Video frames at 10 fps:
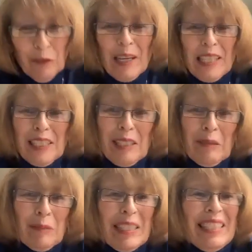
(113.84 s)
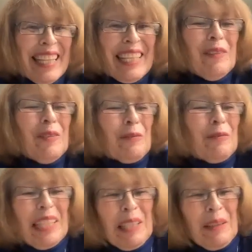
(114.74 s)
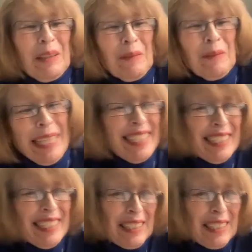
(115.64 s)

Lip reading: for asking me. Thank you for inviting me.